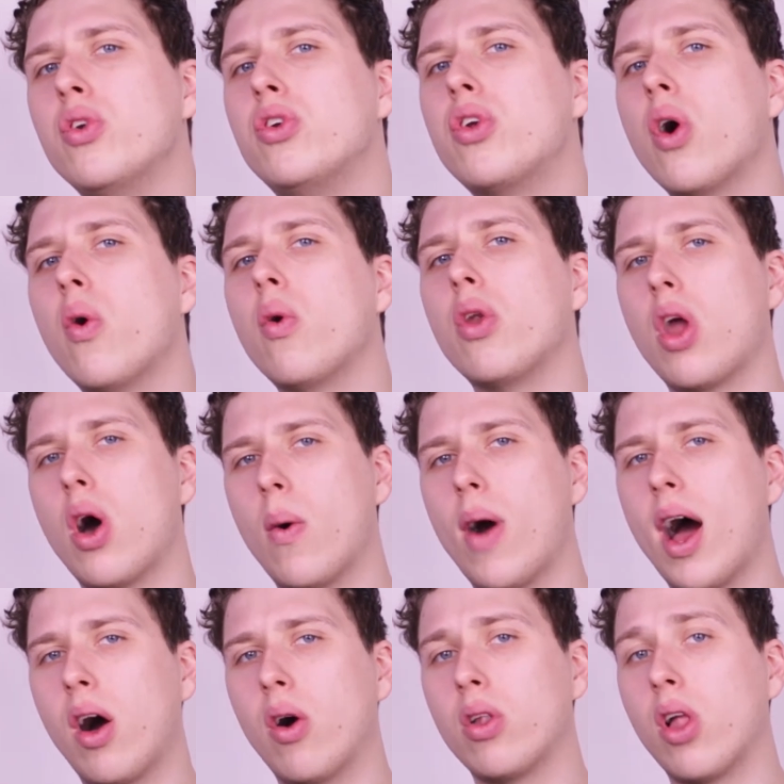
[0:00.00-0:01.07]
you don't know
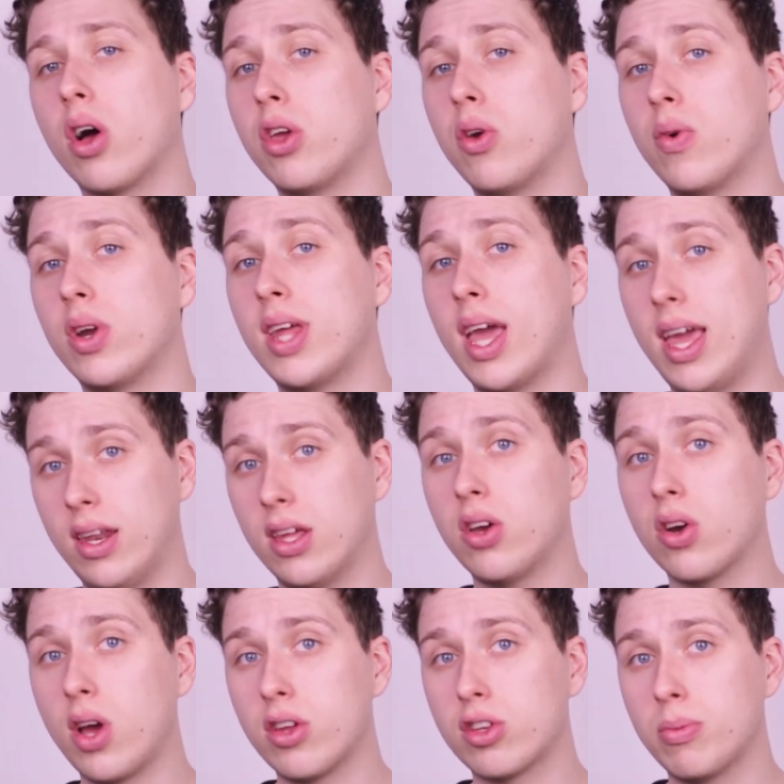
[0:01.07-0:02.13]
how long you're retaining
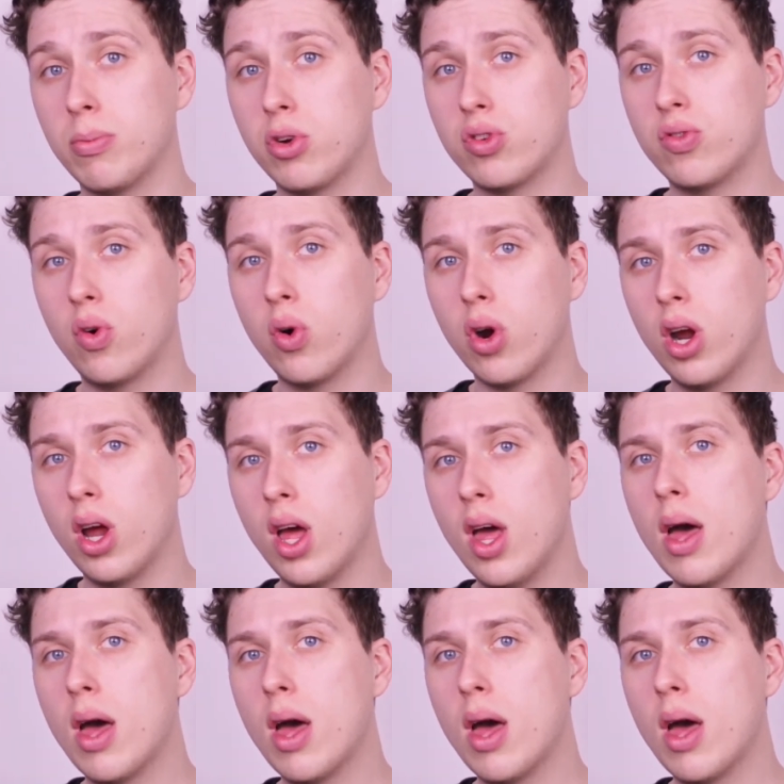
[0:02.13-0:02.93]
your customers for,